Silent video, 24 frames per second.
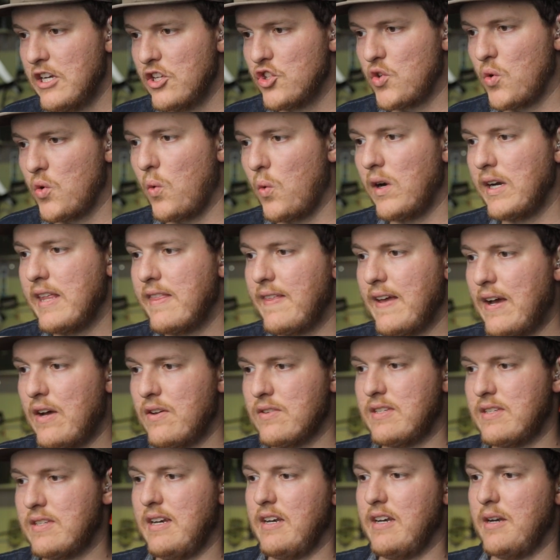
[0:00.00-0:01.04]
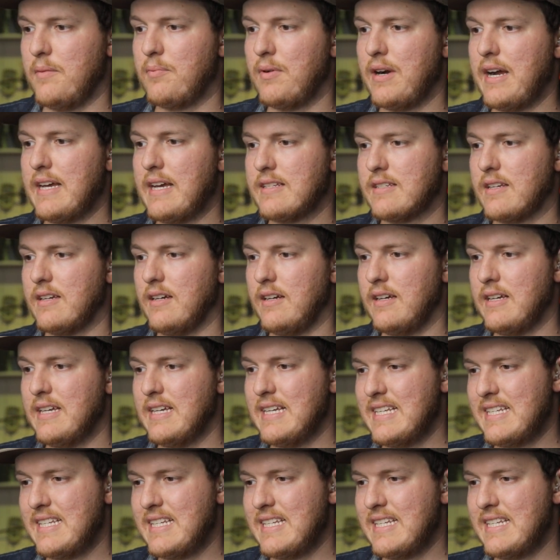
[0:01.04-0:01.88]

20,000 in Nebraska,